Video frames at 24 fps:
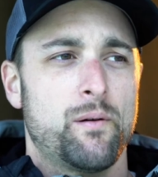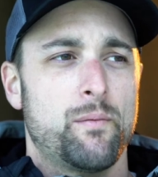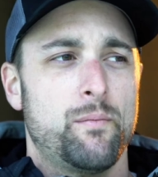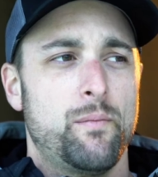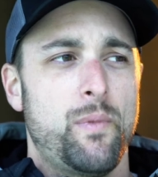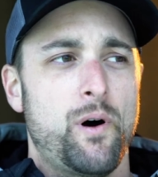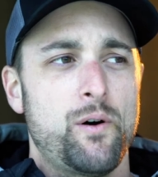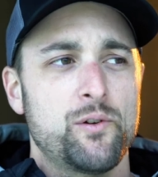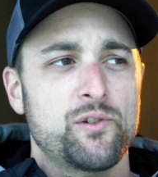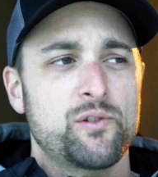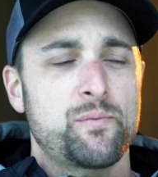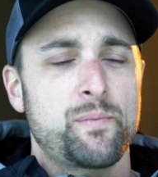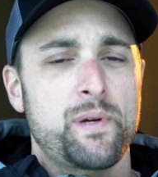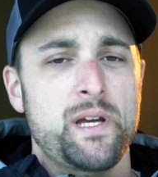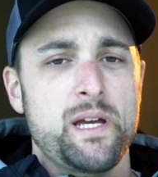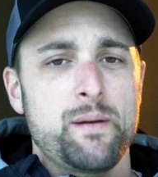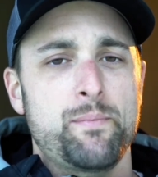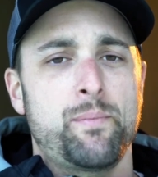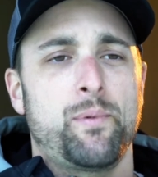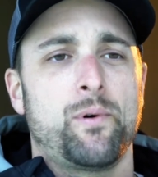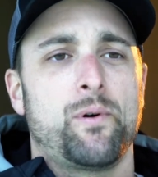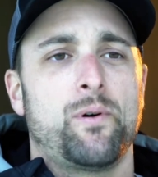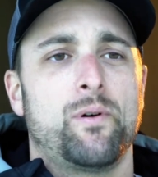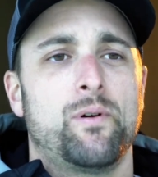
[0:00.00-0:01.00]
most
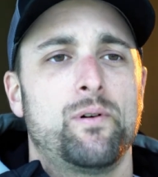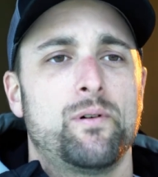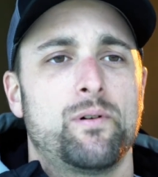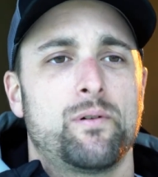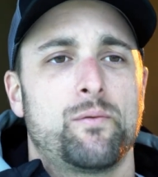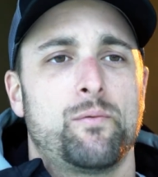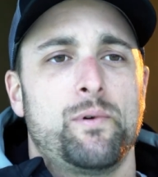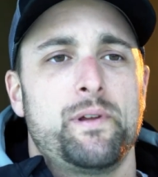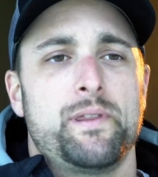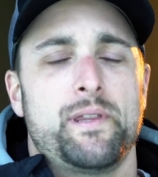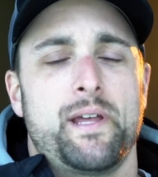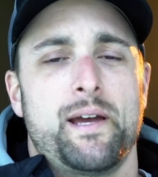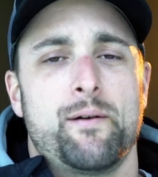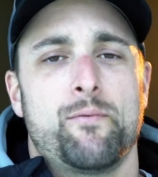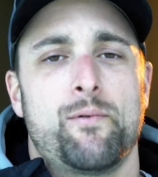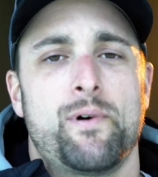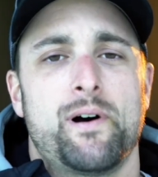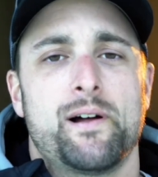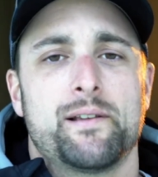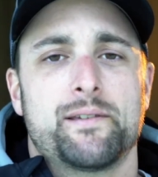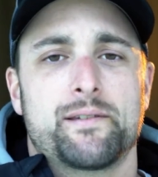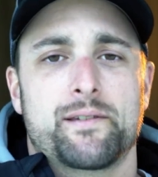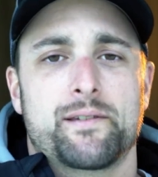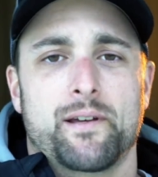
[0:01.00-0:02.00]
people, when they
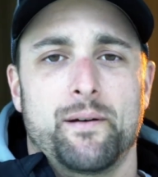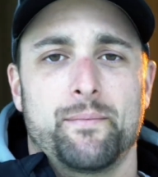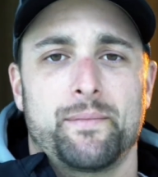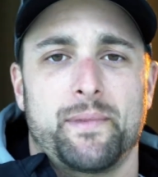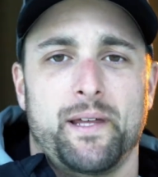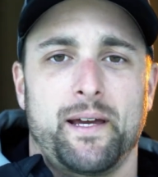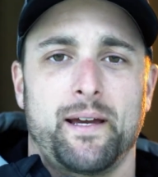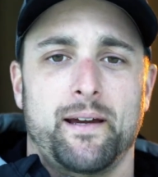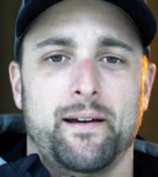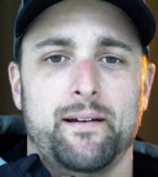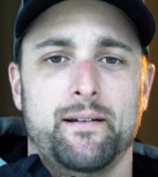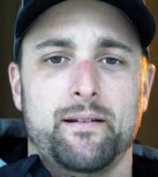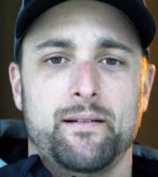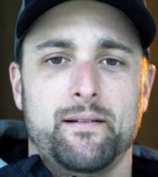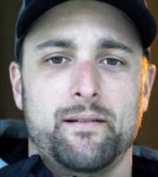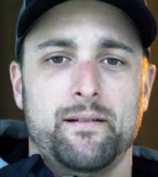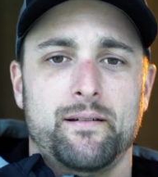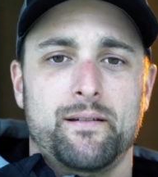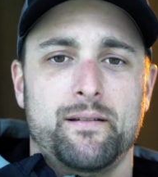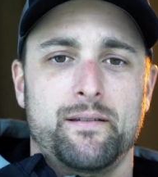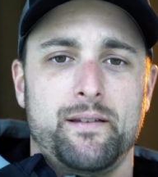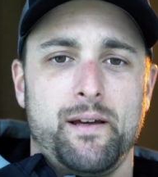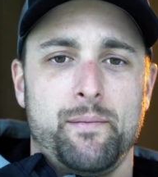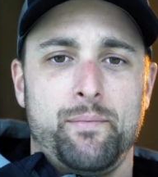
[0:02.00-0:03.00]
want something,
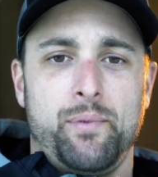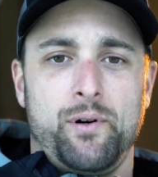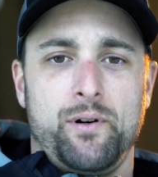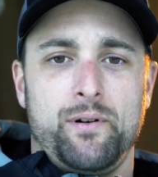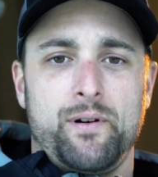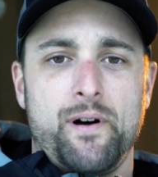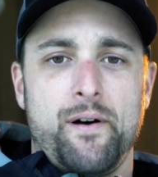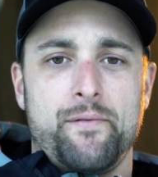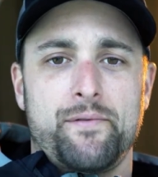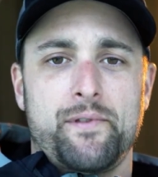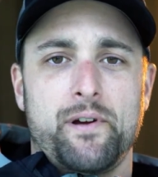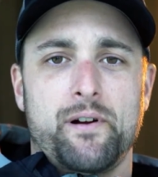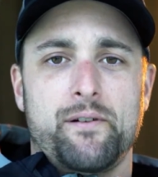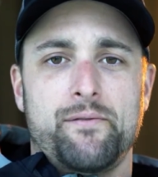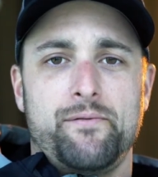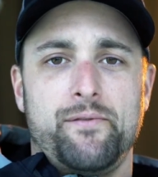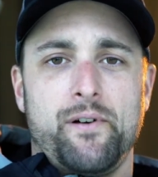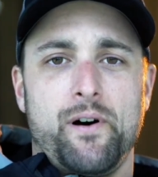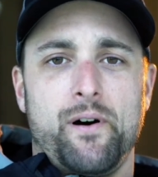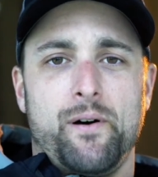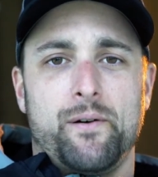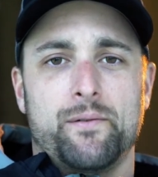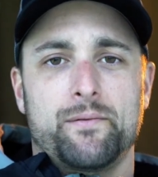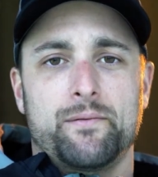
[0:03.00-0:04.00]
they pull out their
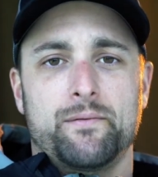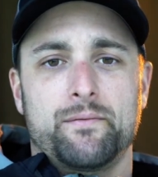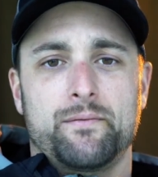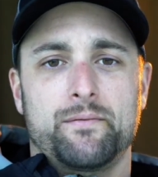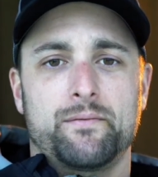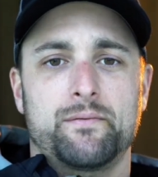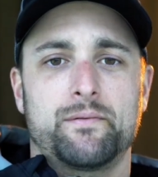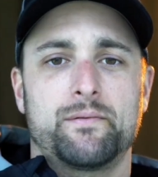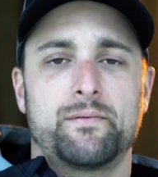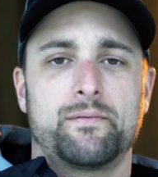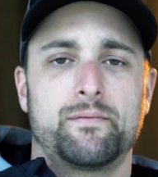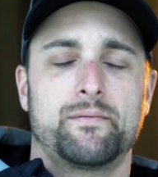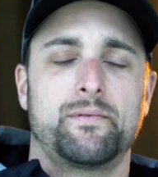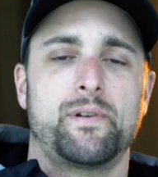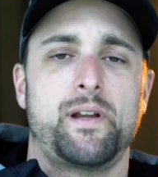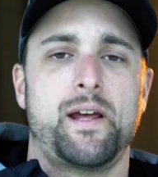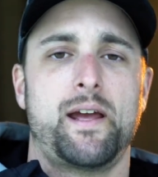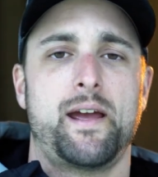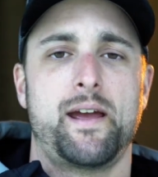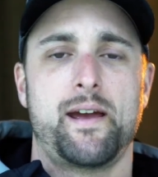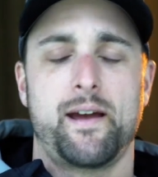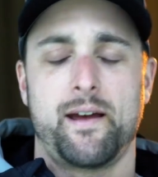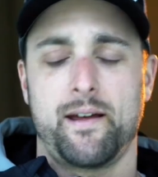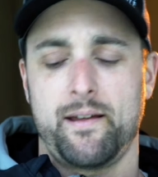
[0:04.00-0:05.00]
phone
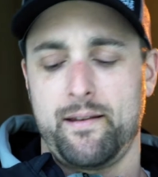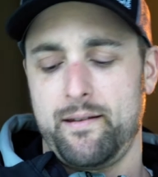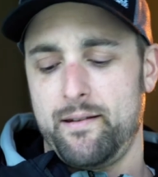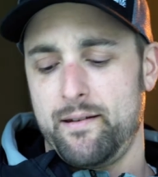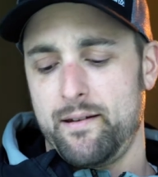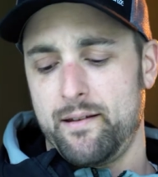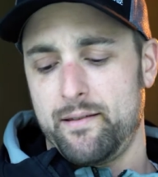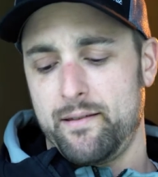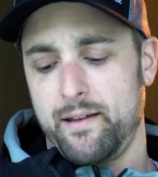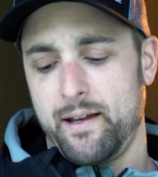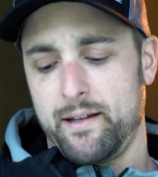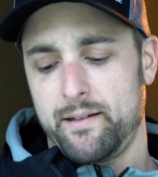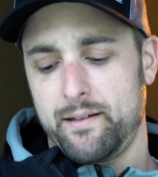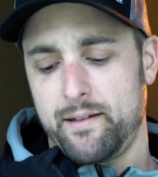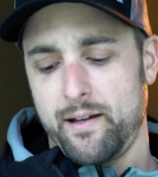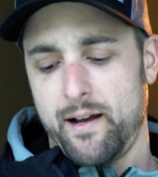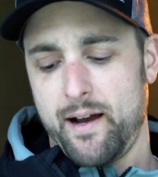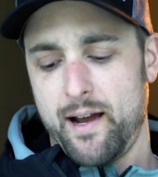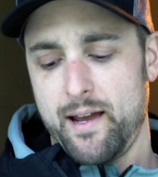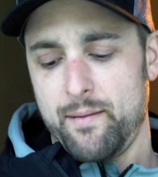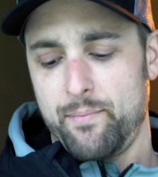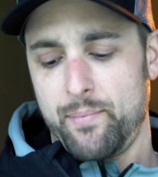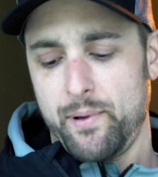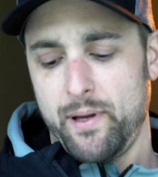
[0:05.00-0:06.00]
and they
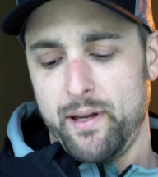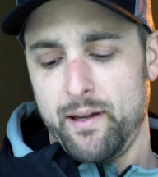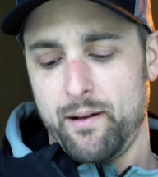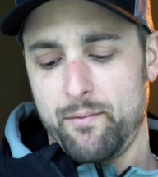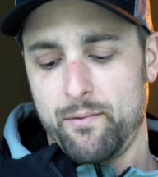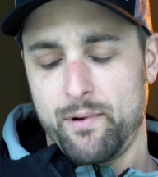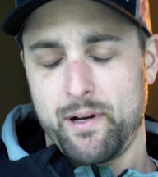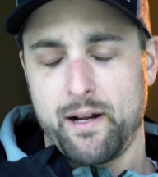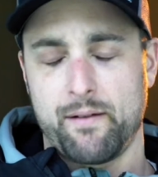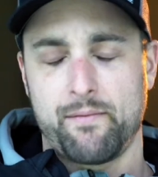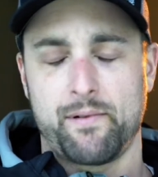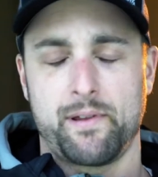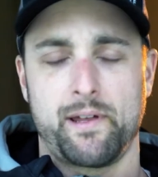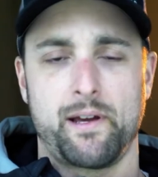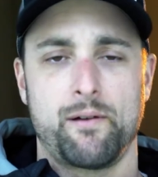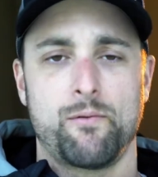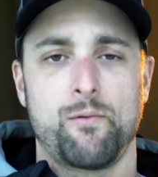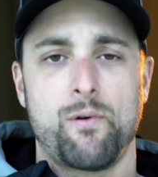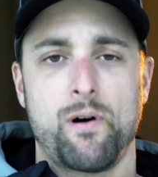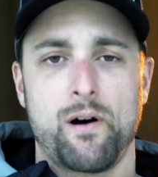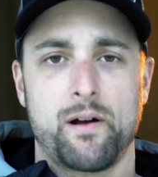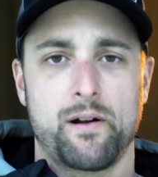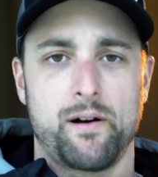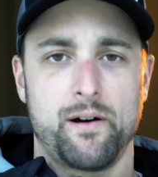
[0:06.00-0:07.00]
type in whatever they
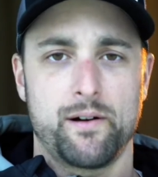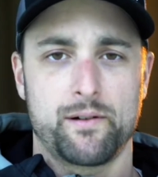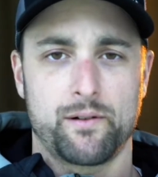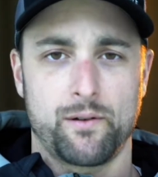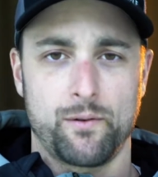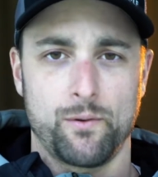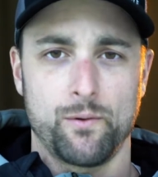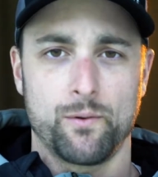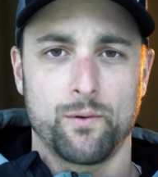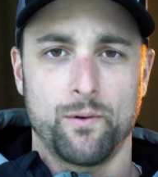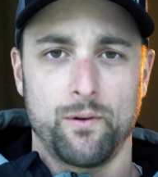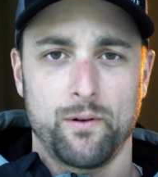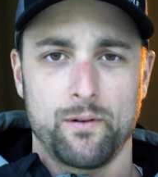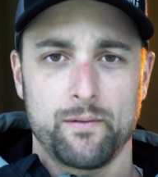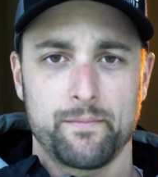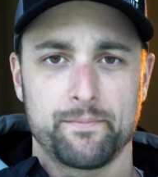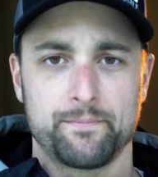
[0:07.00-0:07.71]
want on Google.